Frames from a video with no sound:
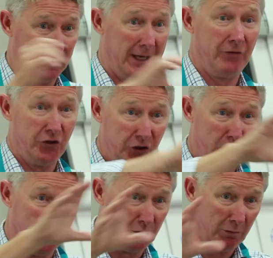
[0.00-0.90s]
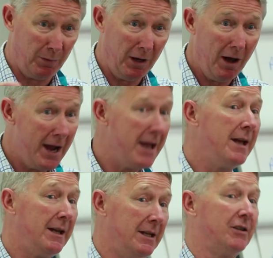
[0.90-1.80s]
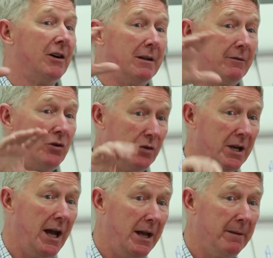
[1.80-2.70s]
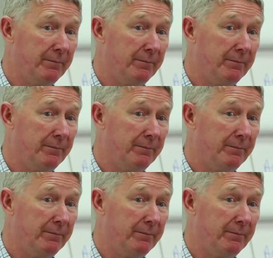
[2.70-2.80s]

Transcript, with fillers: governance you want to apply inside of the UK.